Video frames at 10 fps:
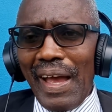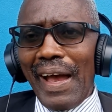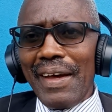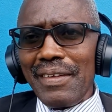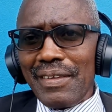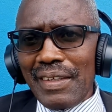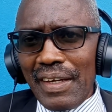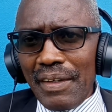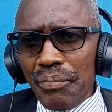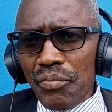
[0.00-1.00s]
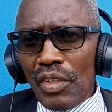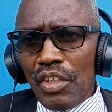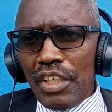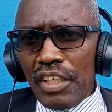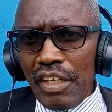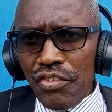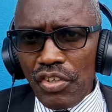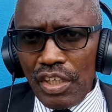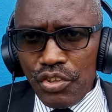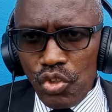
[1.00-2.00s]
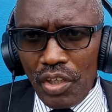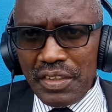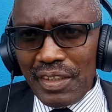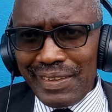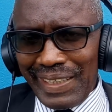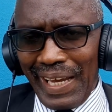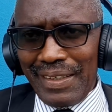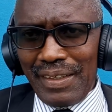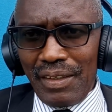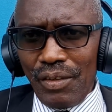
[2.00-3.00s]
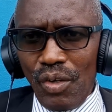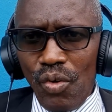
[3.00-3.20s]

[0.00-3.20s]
and there his daughter Dinah